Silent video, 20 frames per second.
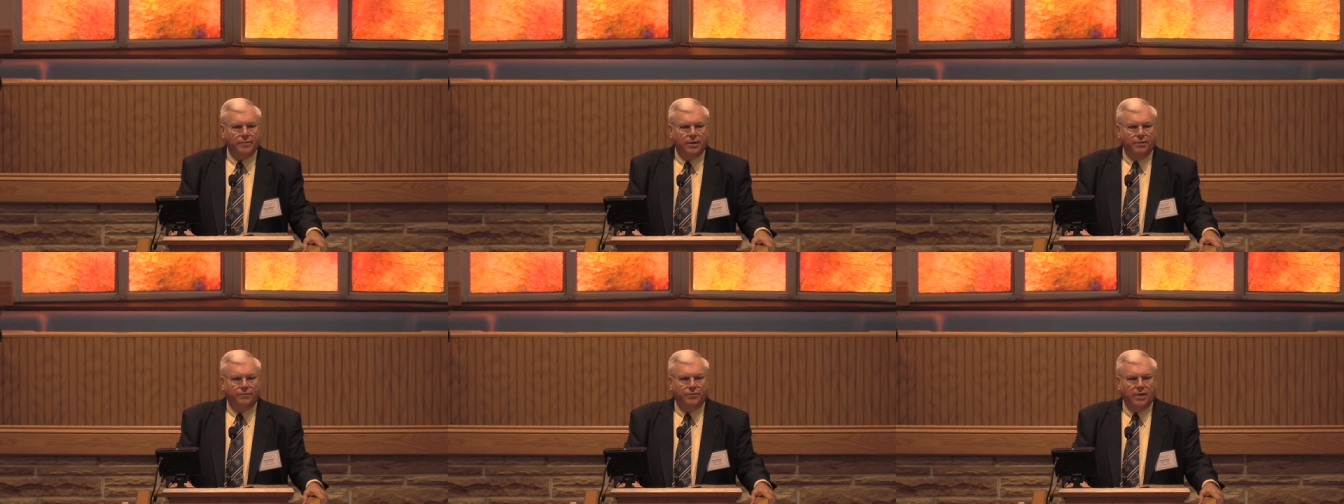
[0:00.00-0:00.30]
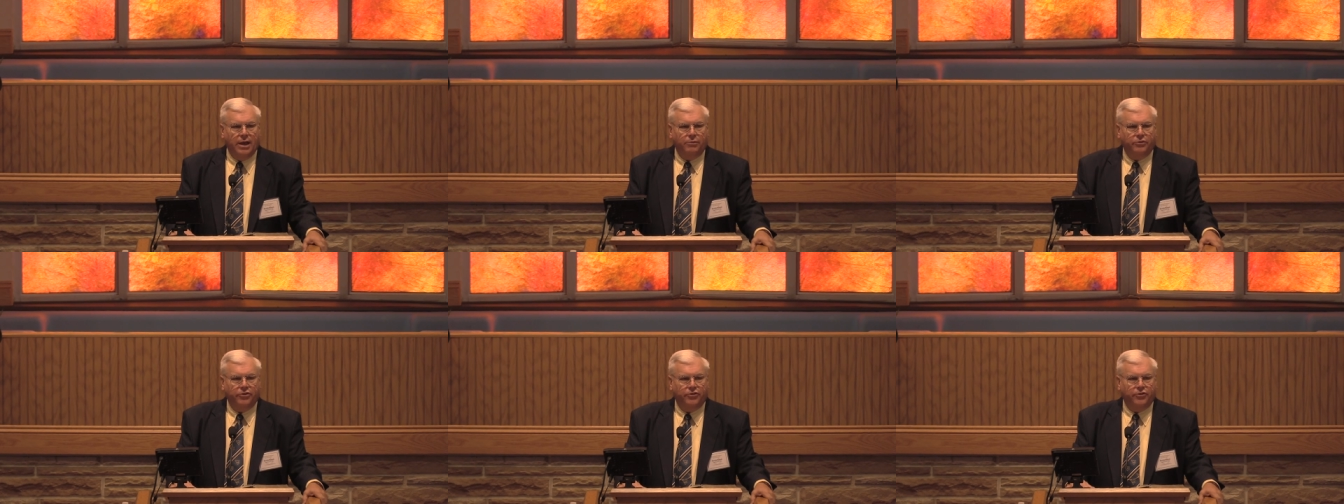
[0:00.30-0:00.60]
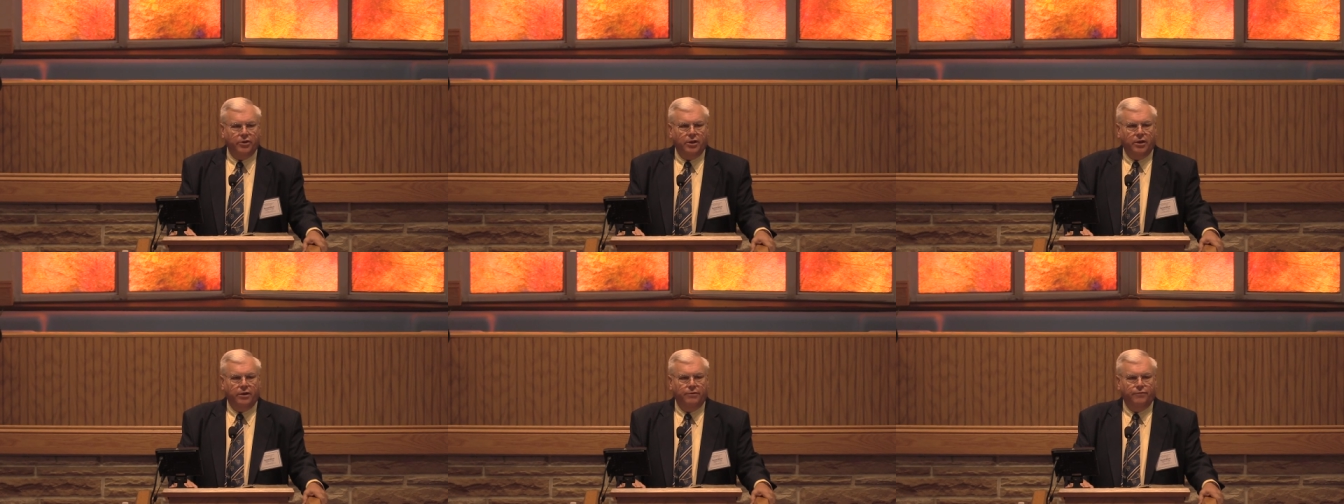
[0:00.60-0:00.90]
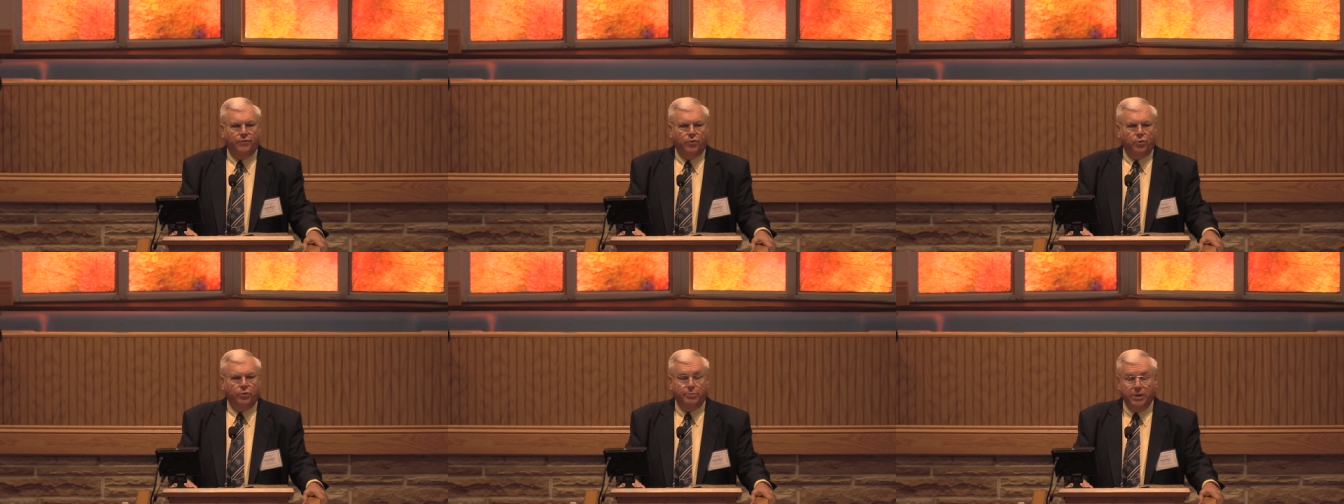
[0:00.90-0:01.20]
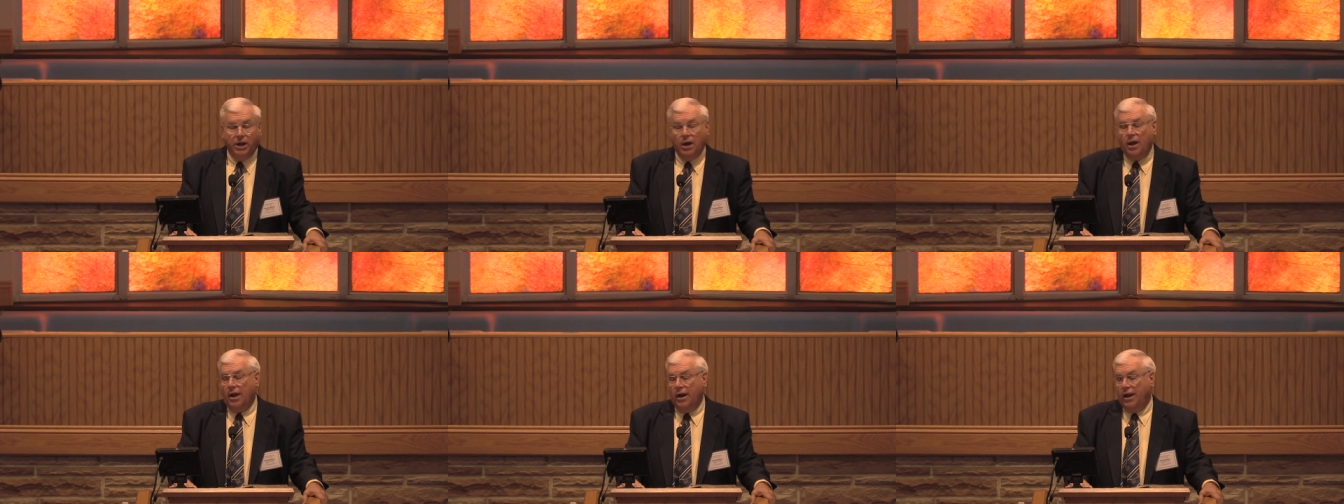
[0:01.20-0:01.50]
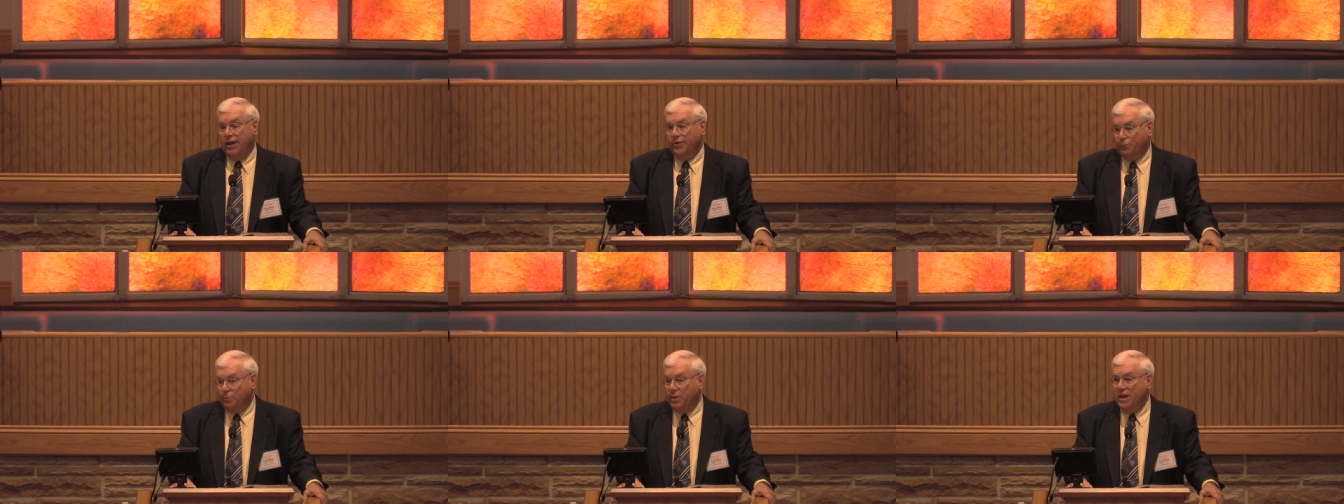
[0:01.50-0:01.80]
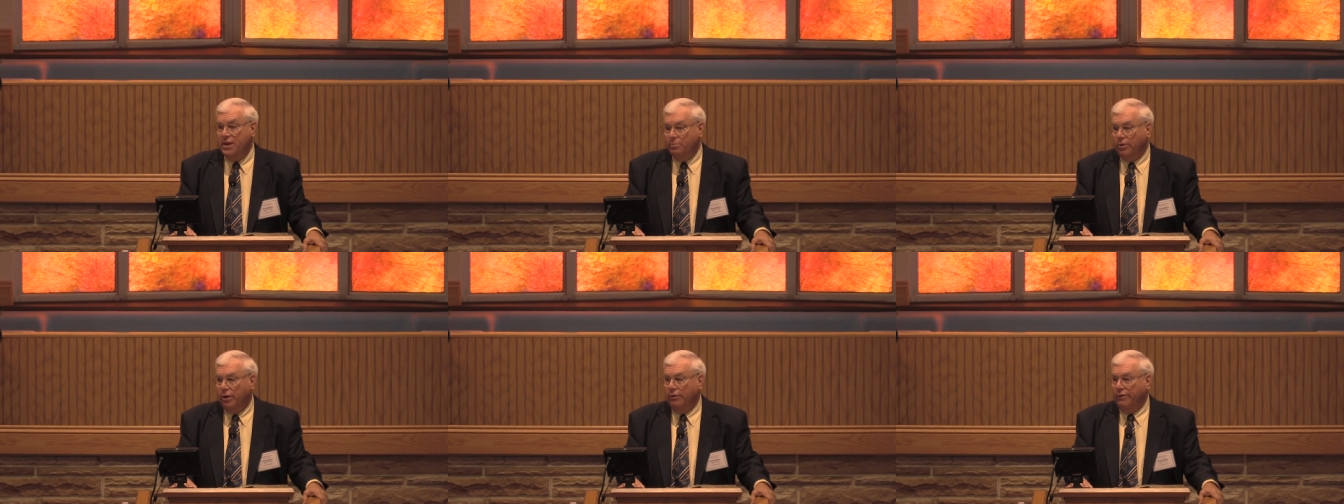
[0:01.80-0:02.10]
if that were still in force. Be a lot less
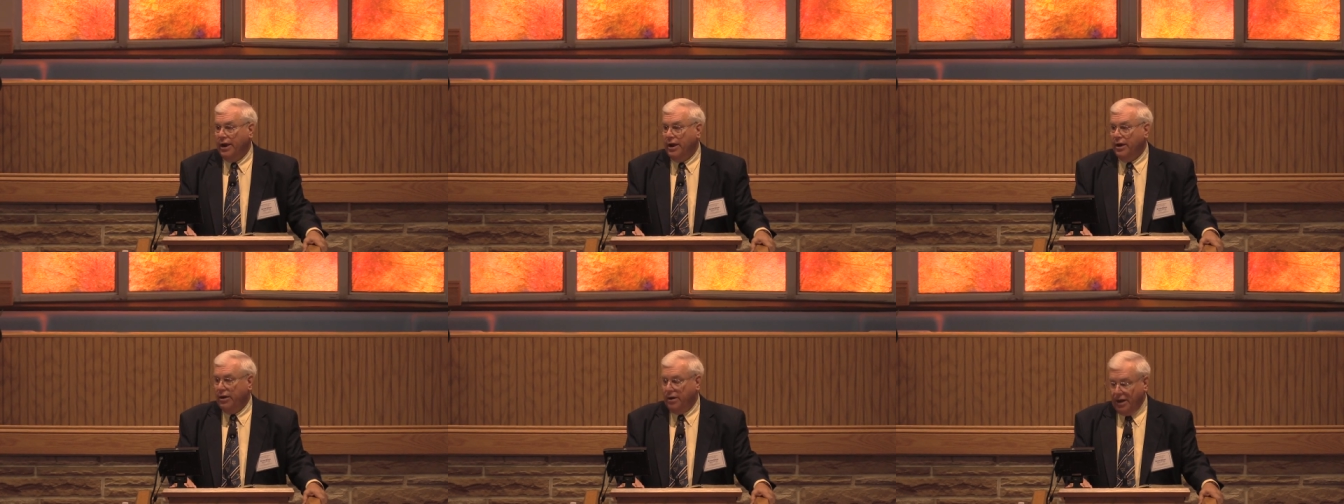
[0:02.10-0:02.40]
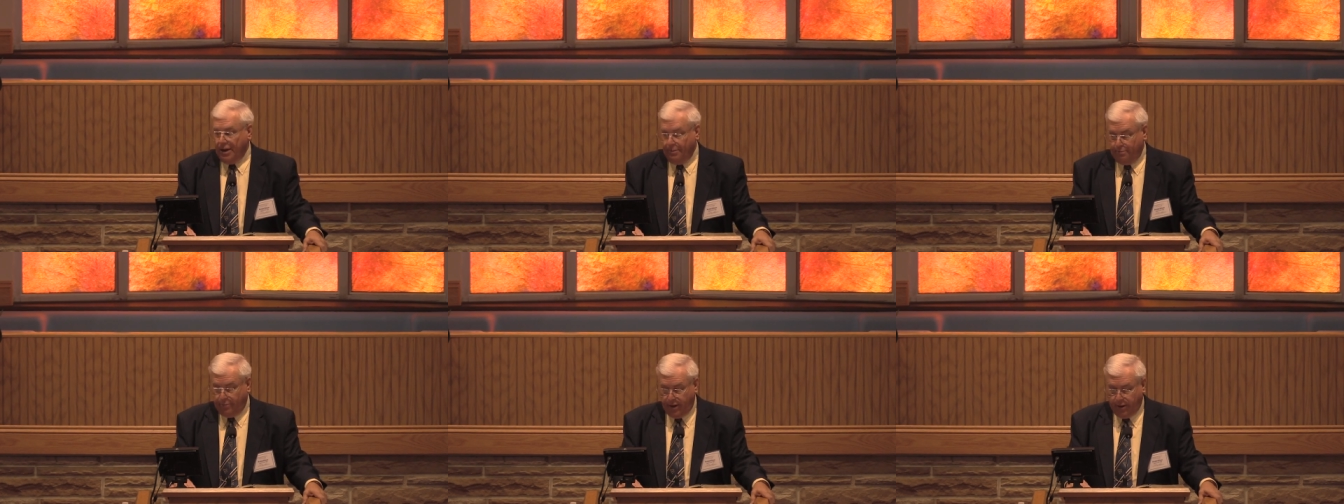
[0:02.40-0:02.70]
people around today,